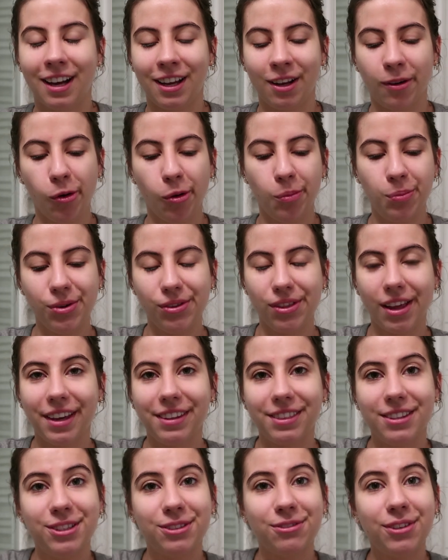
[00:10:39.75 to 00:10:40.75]
I hope you
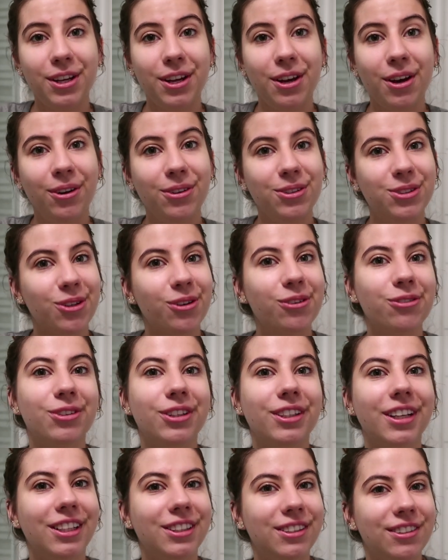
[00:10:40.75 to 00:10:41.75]
like this video. Don't
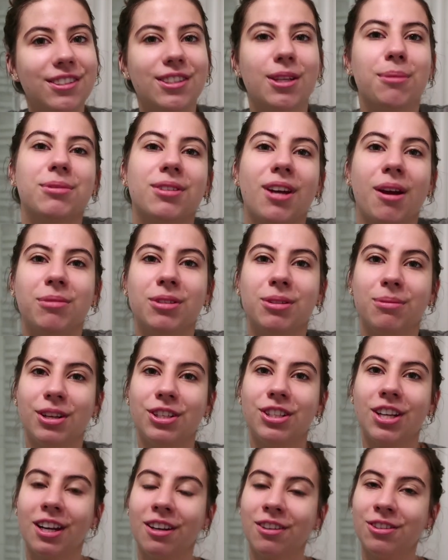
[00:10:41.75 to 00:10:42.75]
forget to subscribe to my
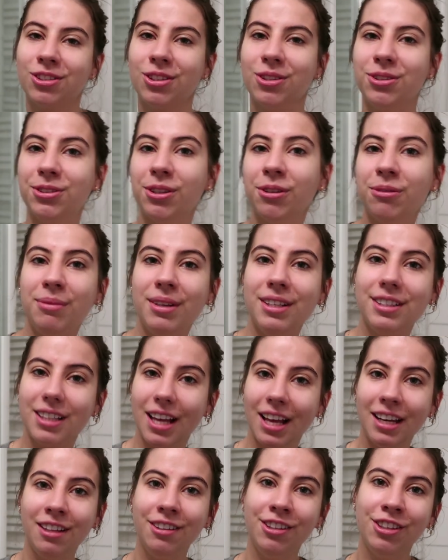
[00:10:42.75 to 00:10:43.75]
channel so you don't miss
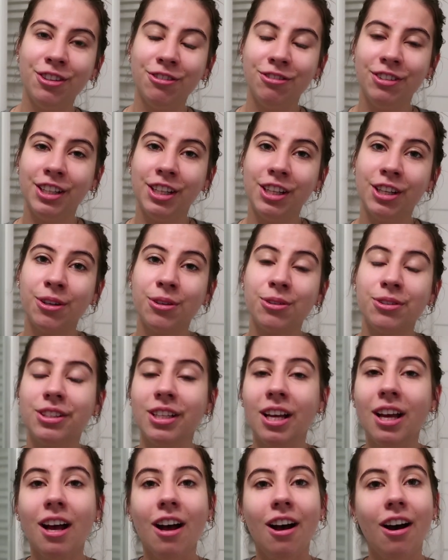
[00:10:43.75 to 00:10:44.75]
any new
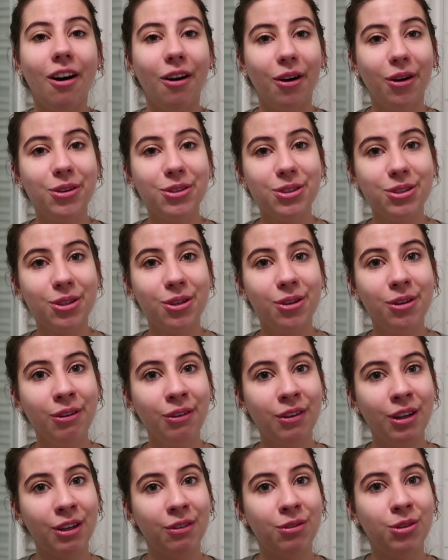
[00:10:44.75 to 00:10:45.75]
videos.
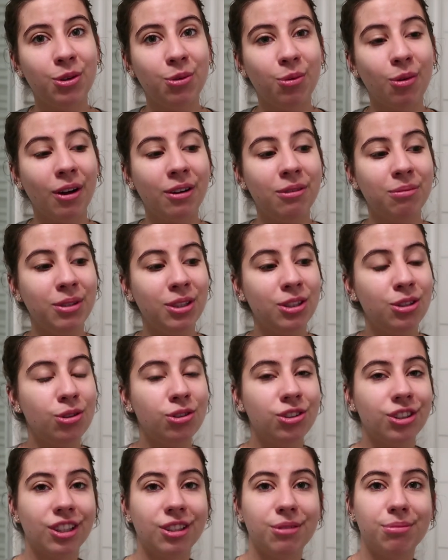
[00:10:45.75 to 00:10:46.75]
Also, if you want me to
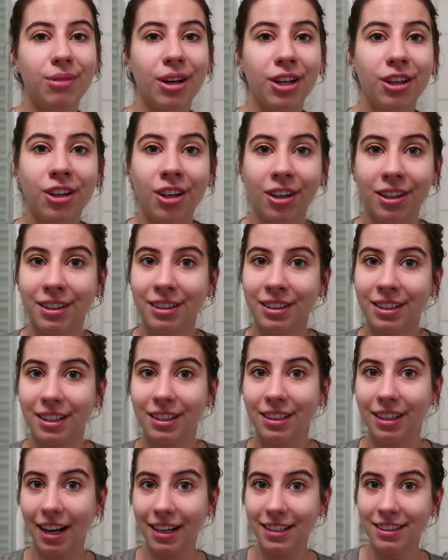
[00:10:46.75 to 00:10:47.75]
share my current
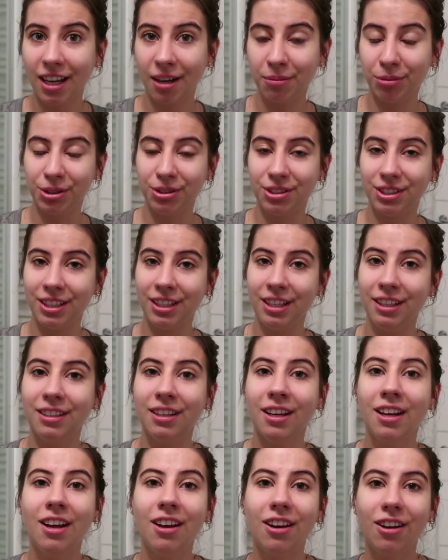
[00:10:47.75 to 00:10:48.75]
nighttime
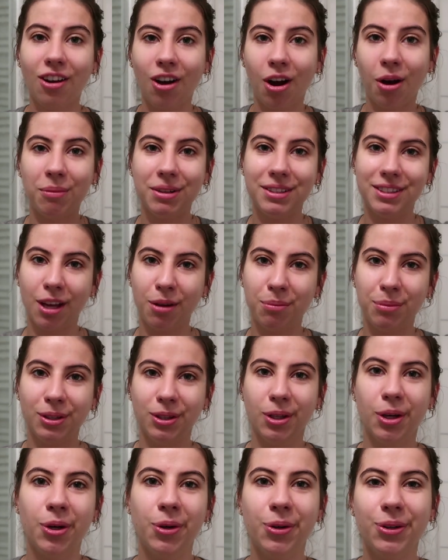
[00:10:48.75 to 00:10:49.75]
routine, comment down
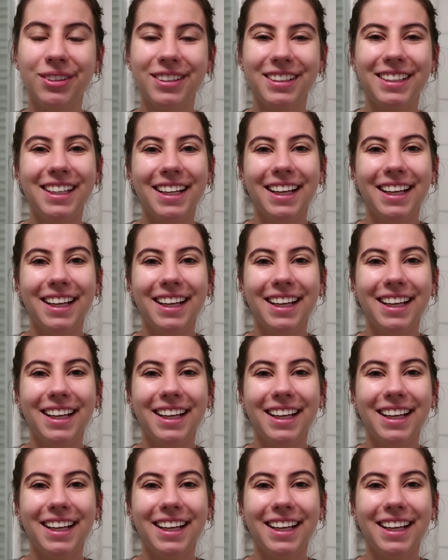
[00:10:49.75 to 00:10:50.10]
below.